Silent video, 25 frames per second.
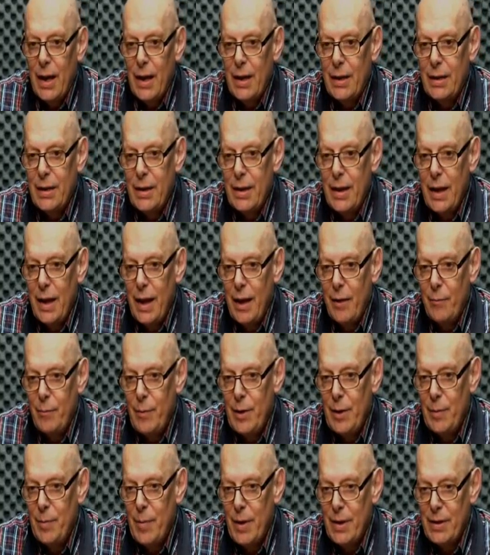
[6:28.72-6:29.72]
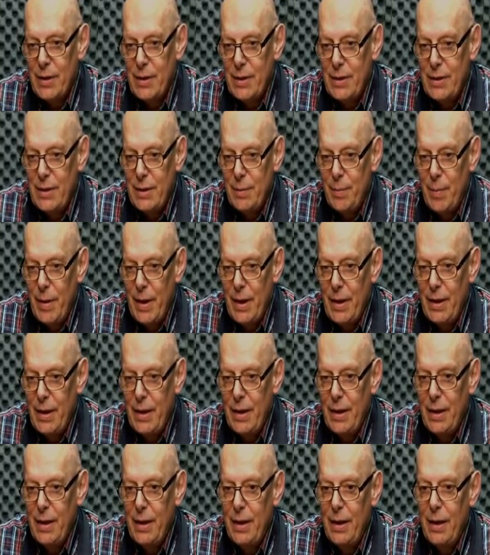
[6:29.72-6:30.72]
Uh, and they have been
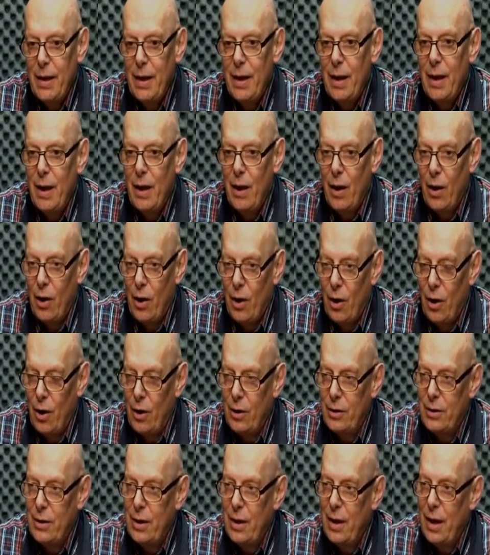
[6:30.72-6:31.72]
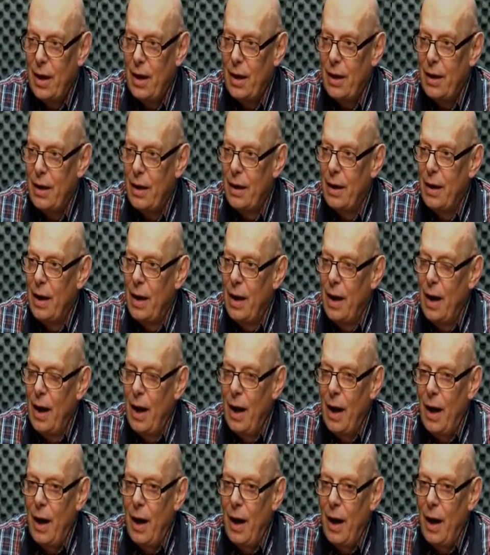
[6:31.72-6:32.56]
participating a lot and